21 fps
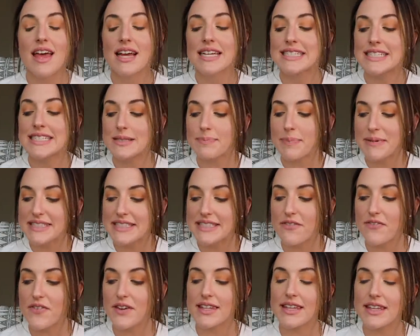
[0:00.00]

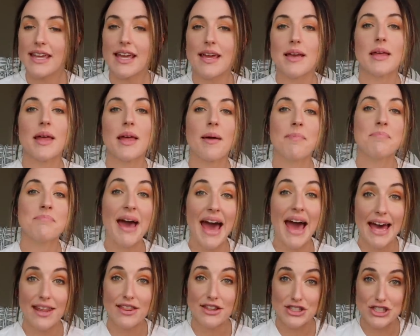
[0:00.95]
specifically
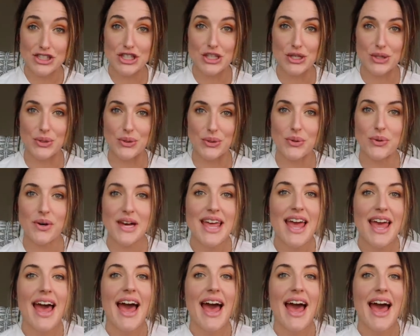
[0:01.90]
Math two,